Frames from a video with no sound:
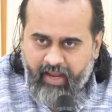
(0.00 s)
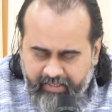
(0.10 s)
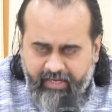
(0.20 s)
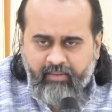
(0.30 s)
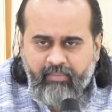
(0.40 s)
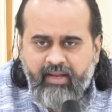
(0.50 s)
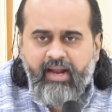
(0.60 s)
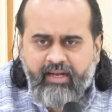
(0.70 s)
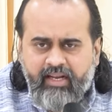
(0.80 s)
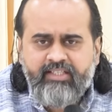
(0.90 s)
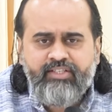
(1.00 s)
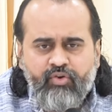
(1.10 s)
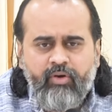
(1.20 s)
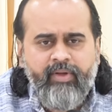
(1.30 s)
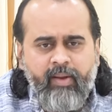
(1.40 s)
Hitting me, at least
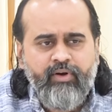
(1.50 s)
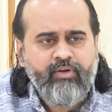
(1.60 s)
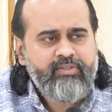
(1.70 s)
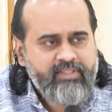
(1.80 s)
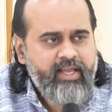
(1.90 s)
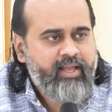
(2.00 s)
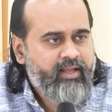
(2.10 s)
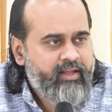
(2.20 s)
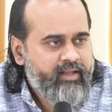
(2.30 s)
you will be able to say